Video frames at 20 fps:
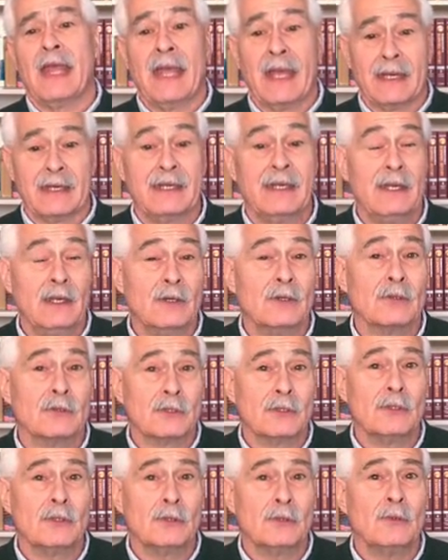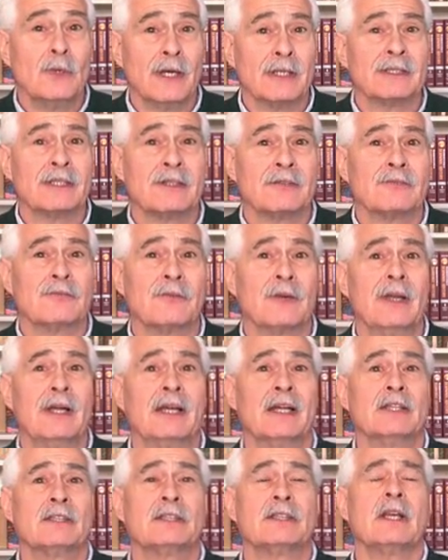And here, too, as in
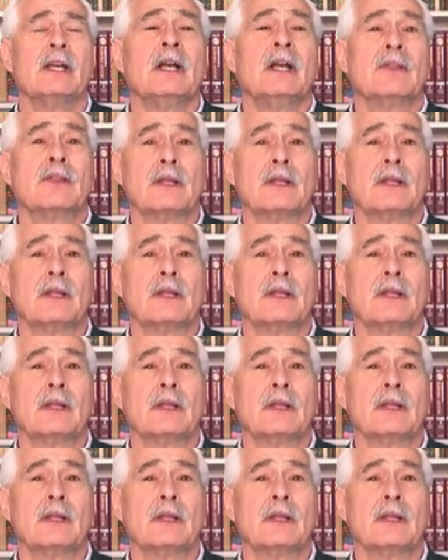France,